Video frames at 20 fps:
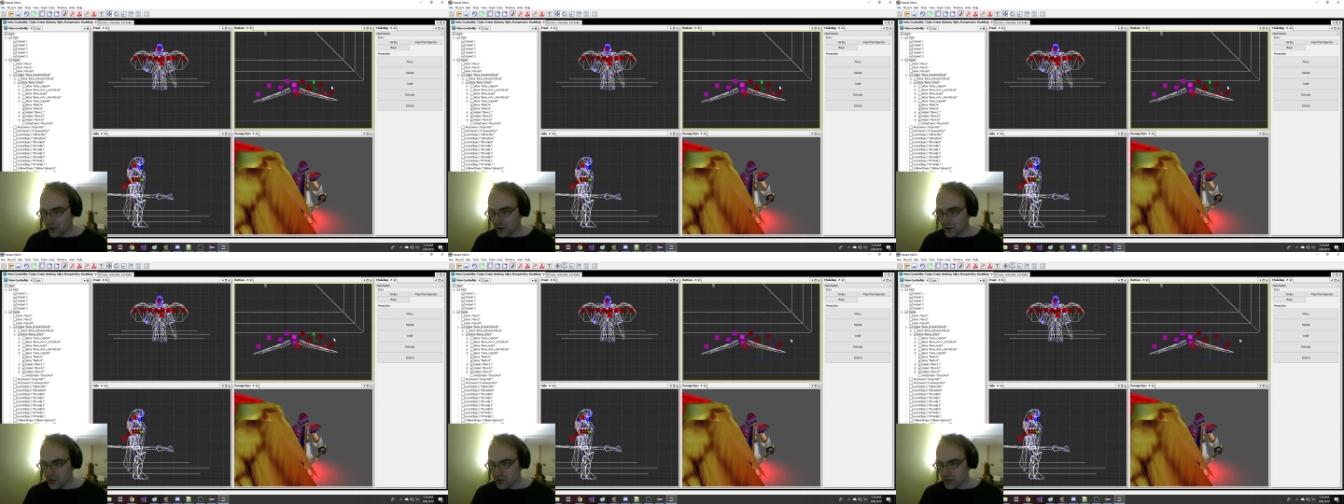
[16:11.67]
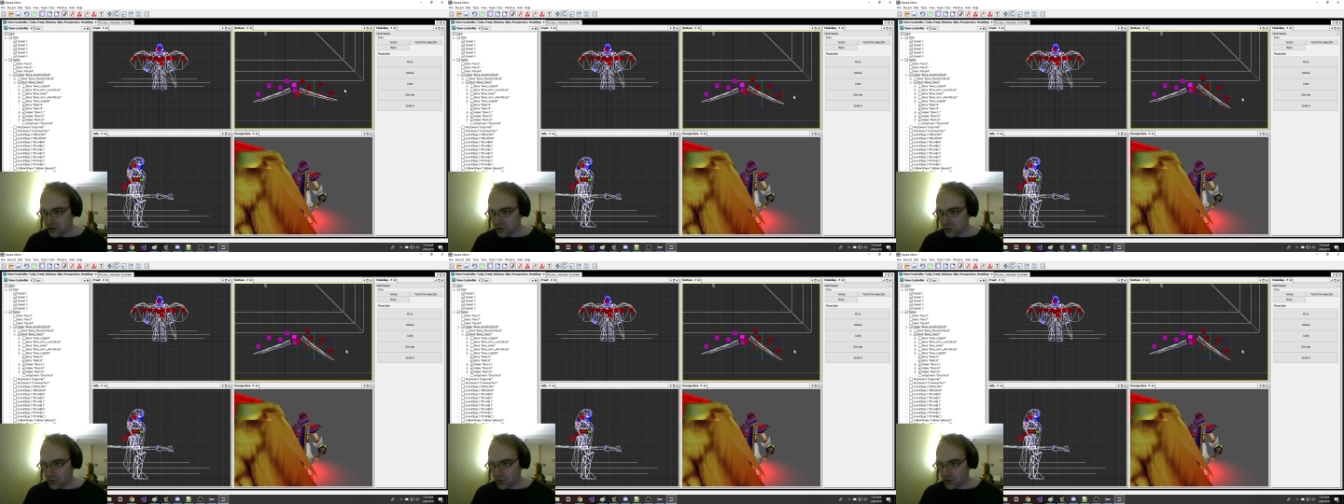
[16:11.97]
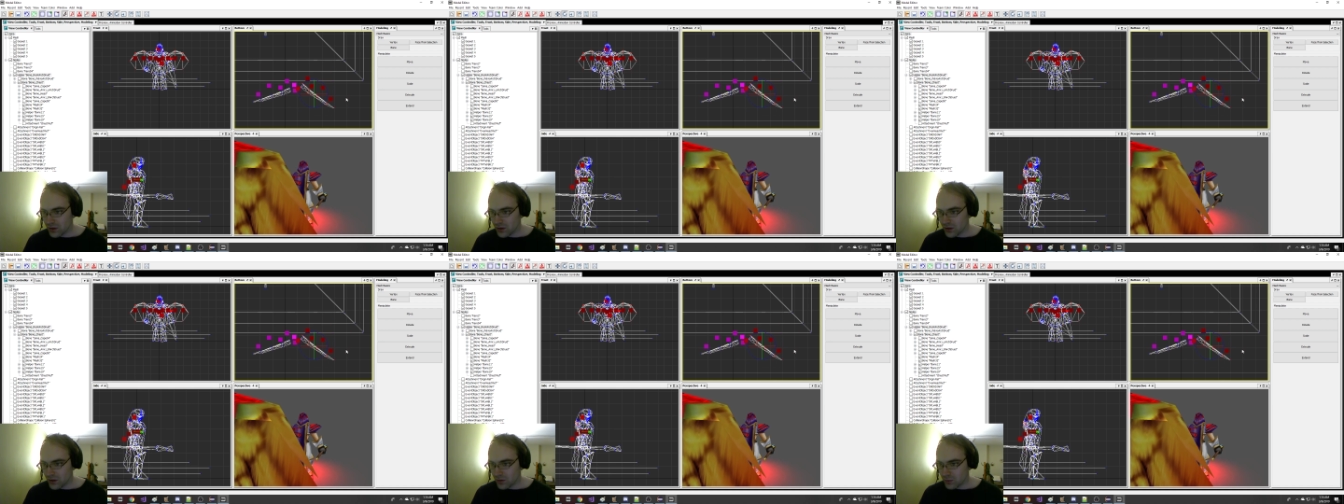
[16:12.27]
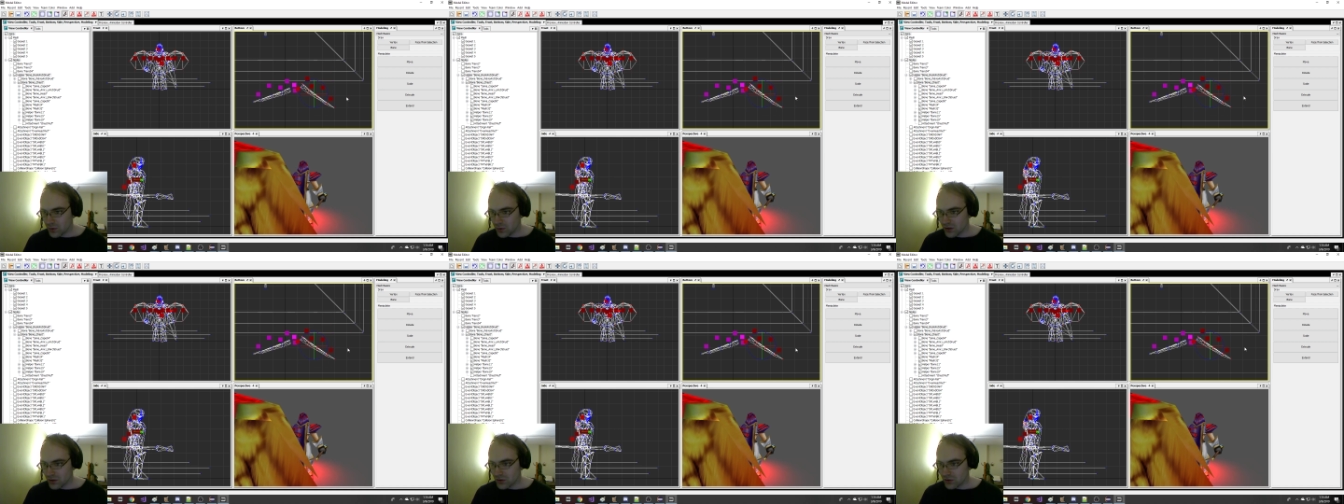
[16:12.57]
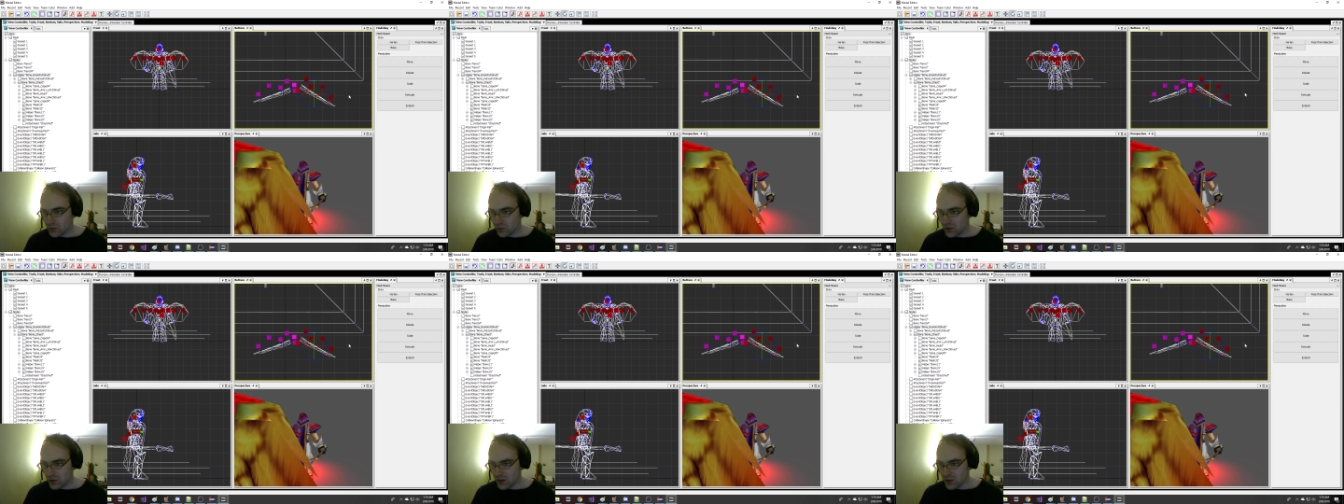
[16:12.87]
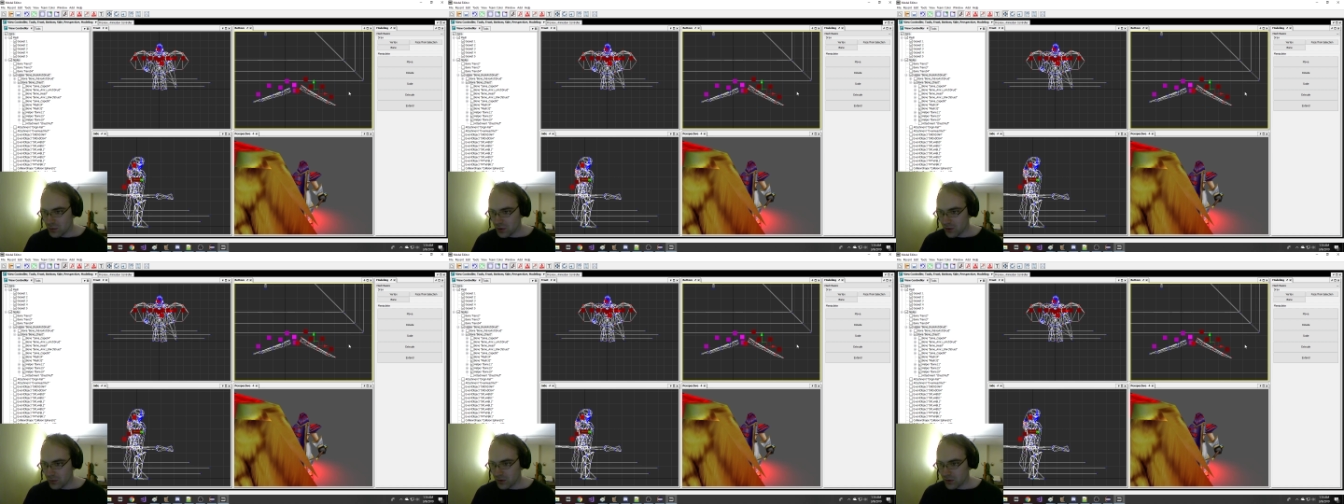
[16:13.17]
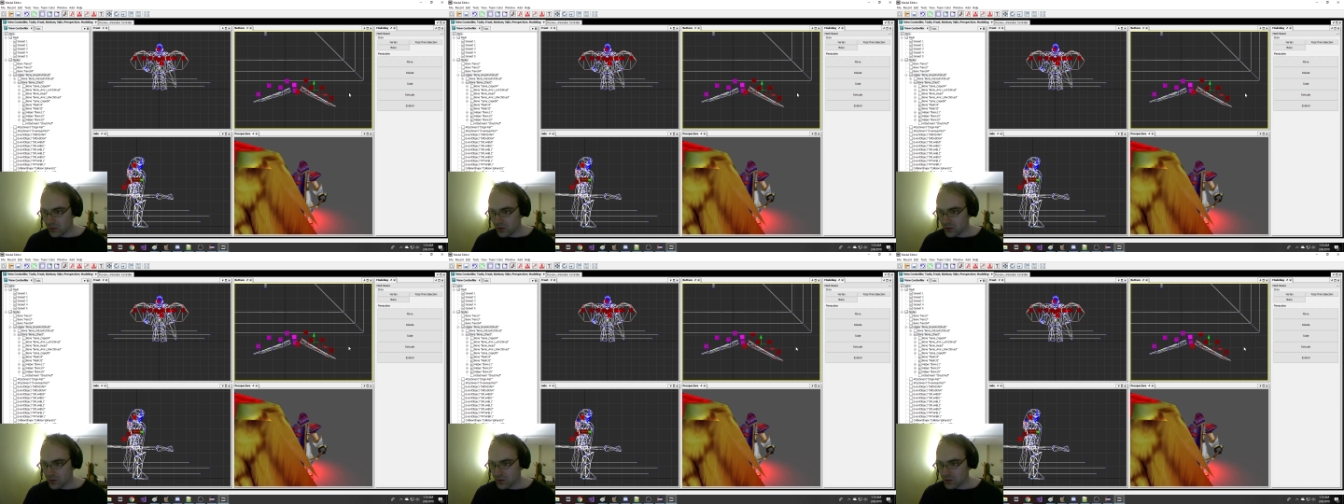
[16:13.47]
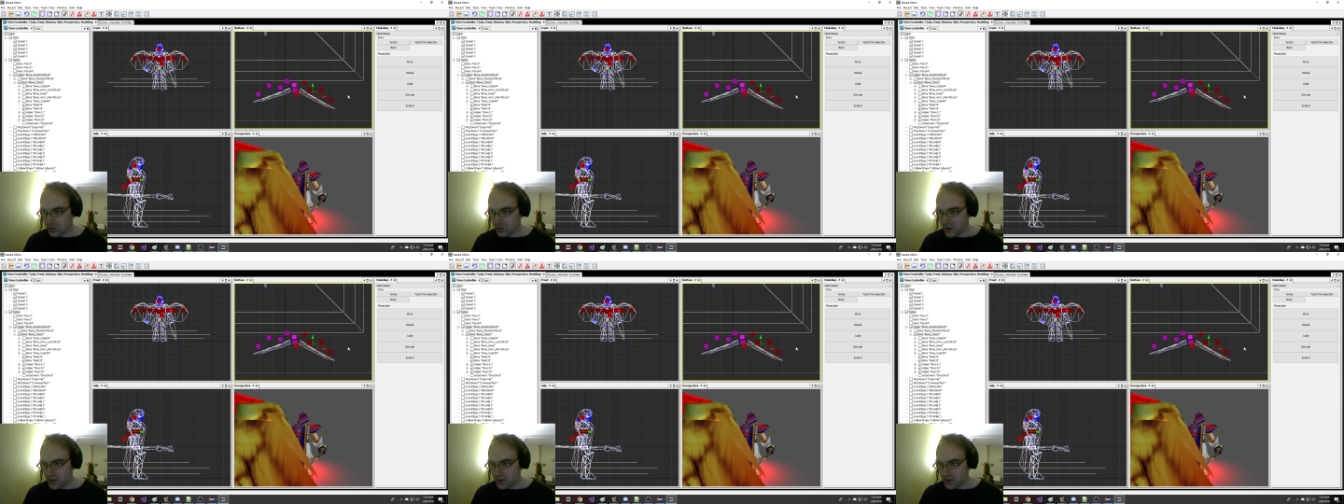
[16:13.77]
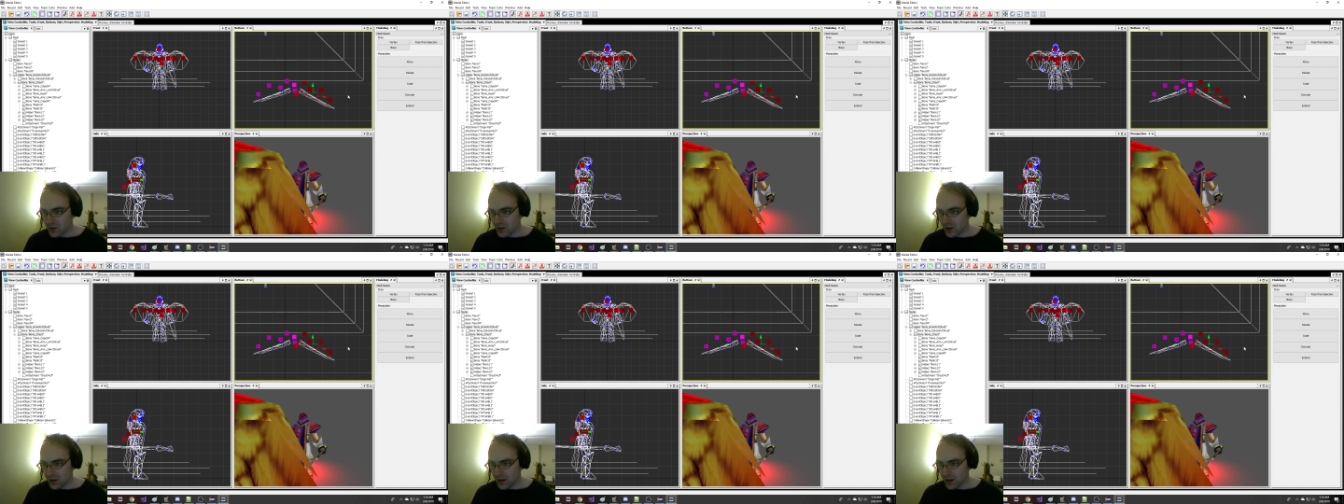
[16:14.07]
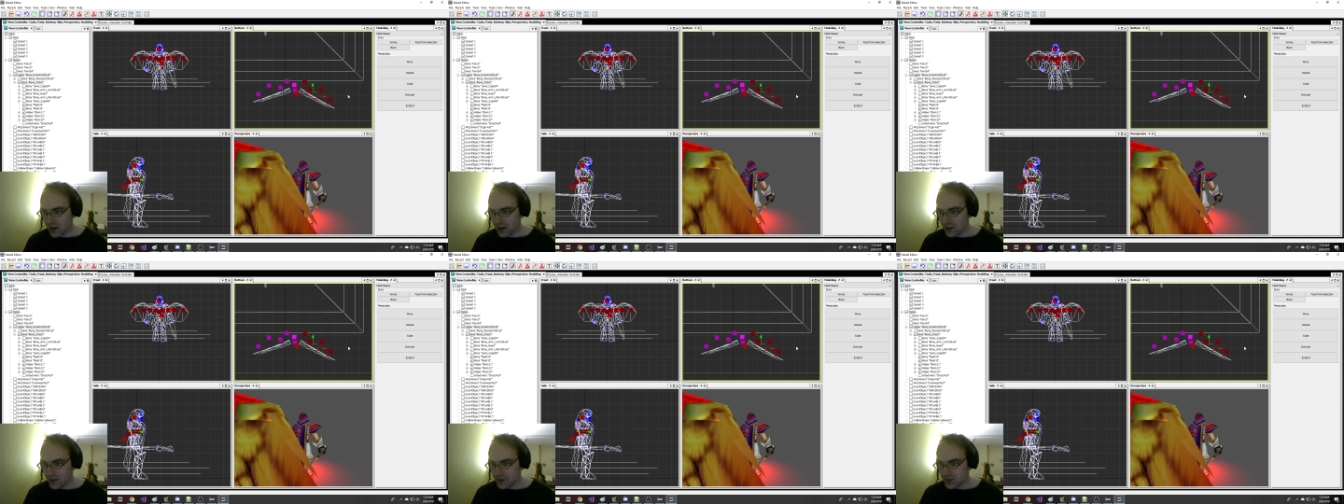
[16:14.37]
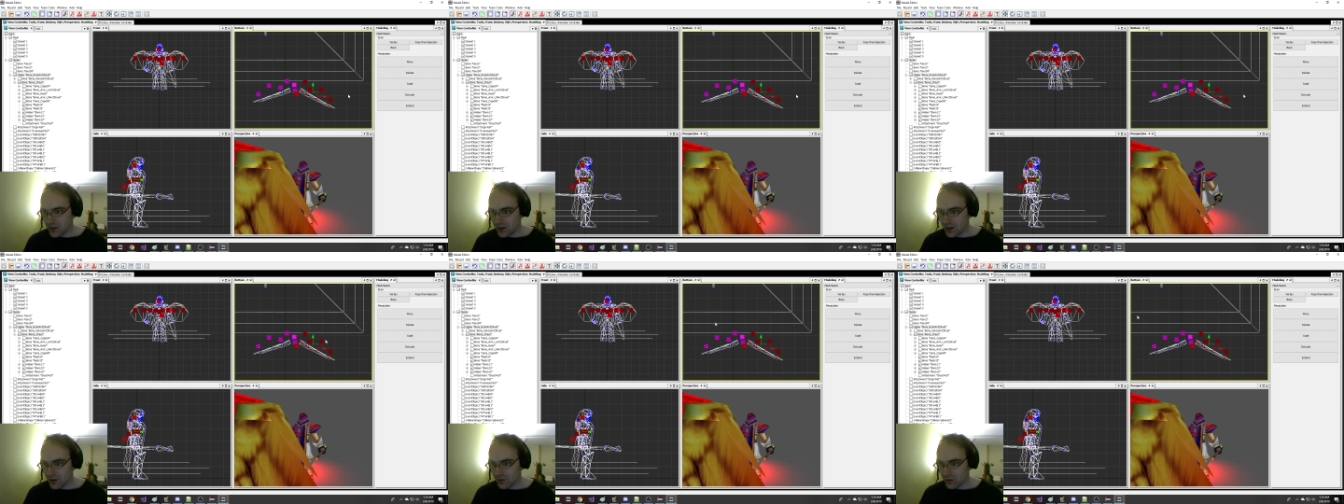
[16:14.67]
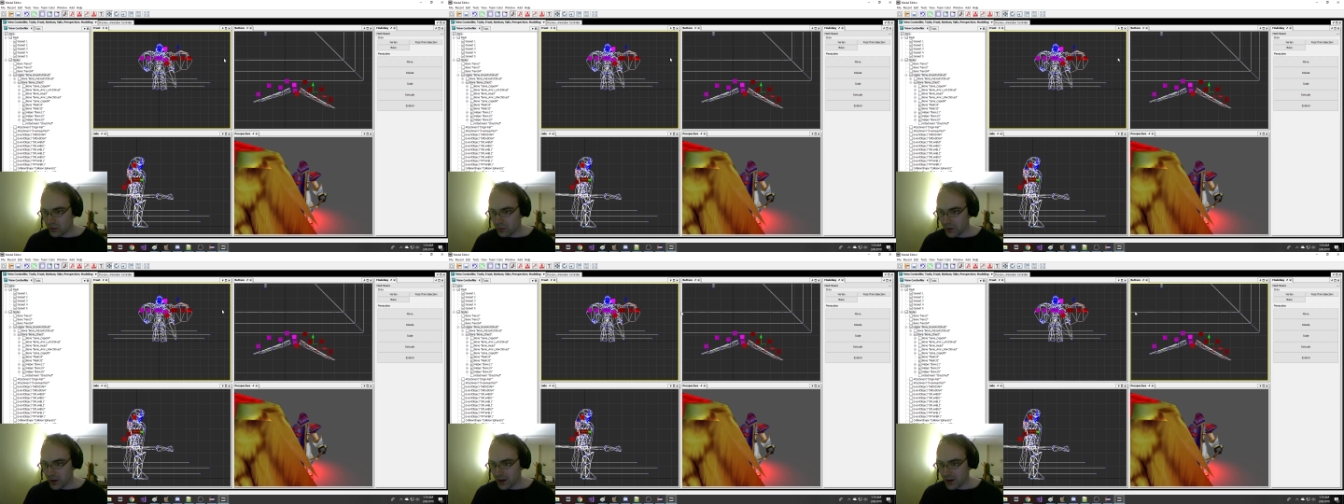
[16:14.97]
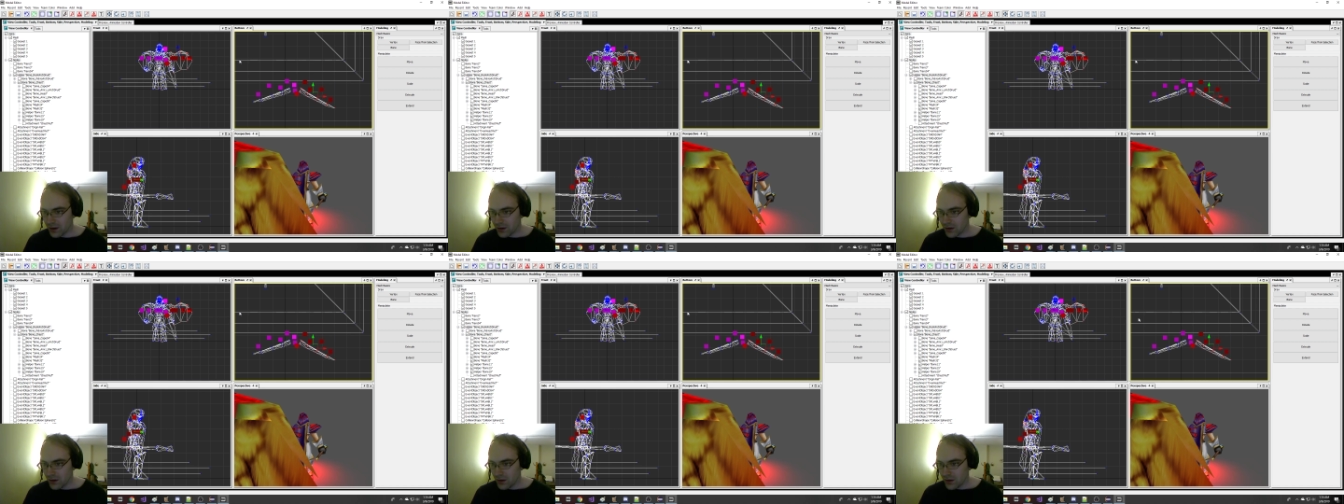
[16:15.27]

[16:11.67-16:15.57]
it should look pretty good because you really probably want those wings kind of angled out of her back